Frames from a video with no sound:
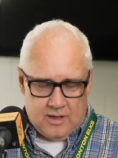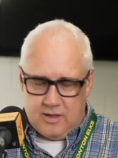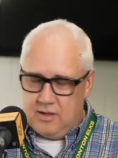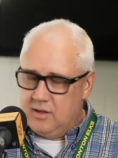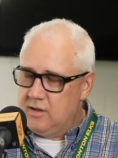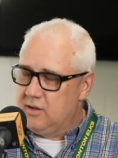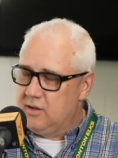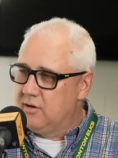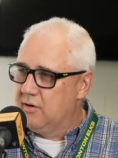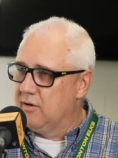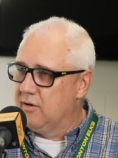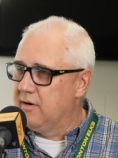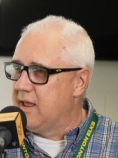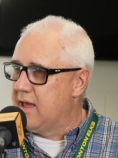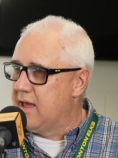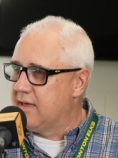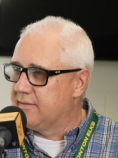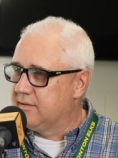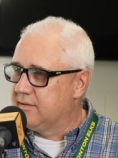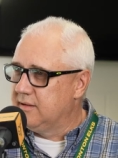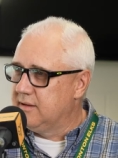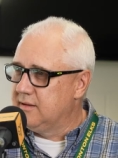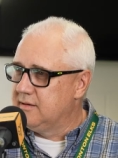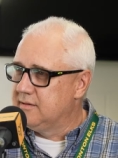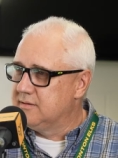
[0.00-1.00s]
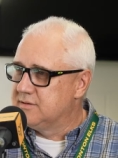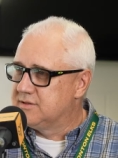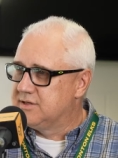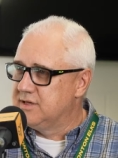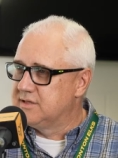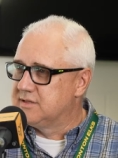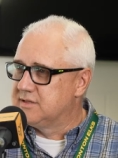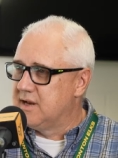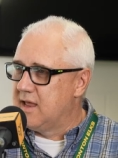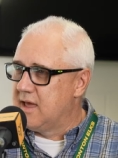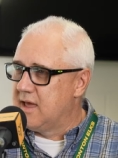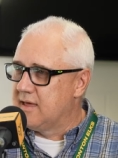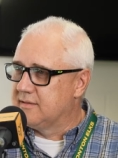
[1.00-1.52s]
You're an athlete.
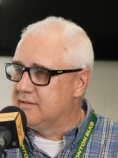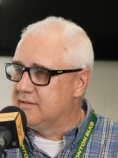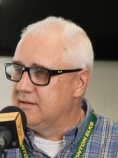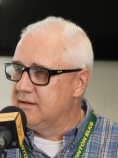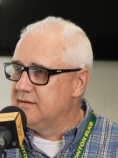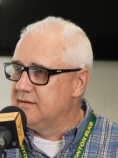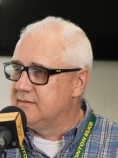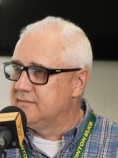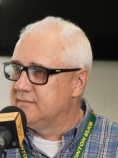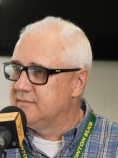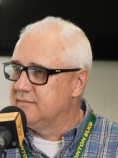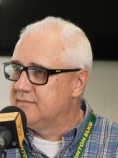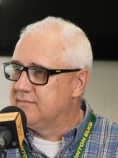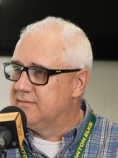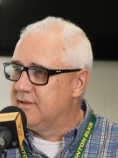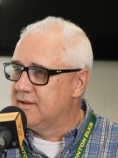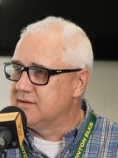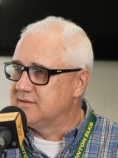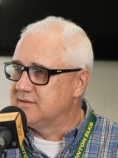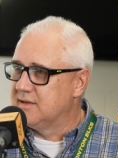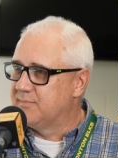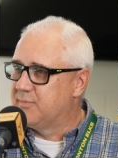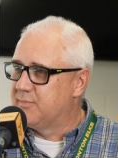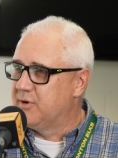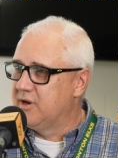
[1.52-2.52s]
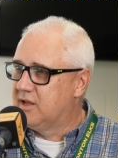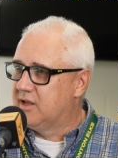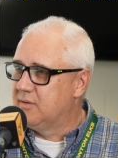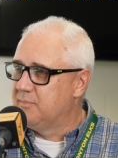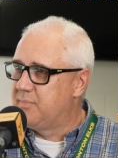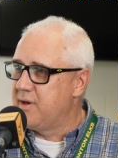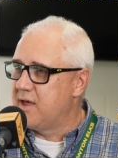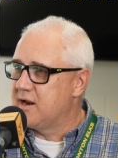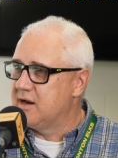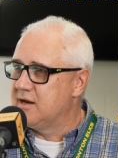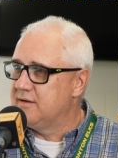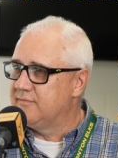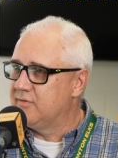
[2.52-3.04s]
She's an athlete. Things get pretty
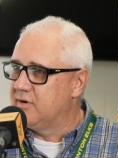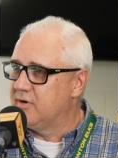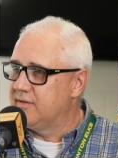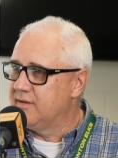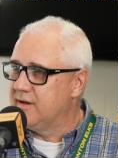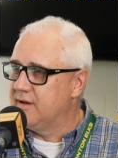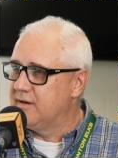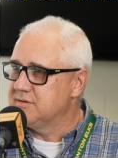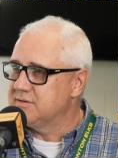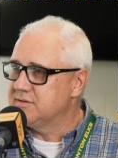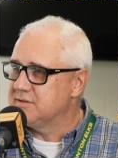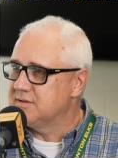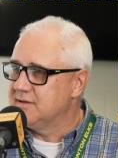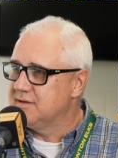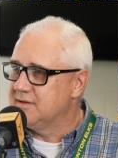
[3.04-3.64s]
competitive around the house.